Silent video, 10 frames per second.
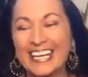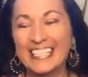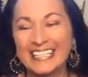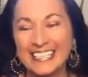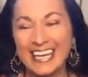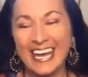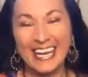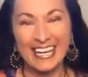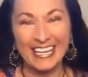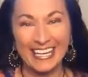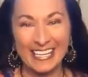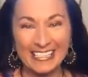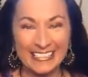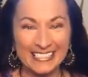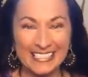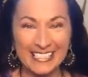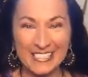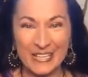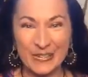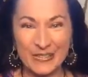Yay.
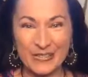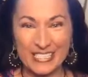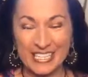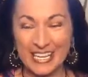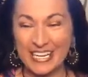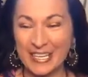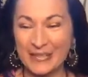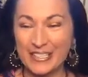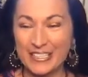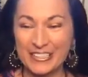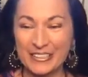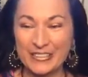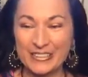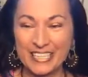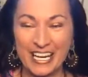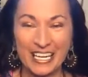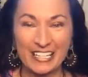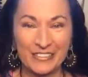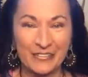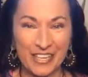So today we're going to go live
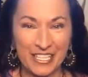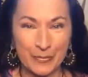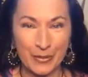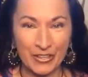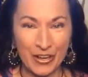on Facebook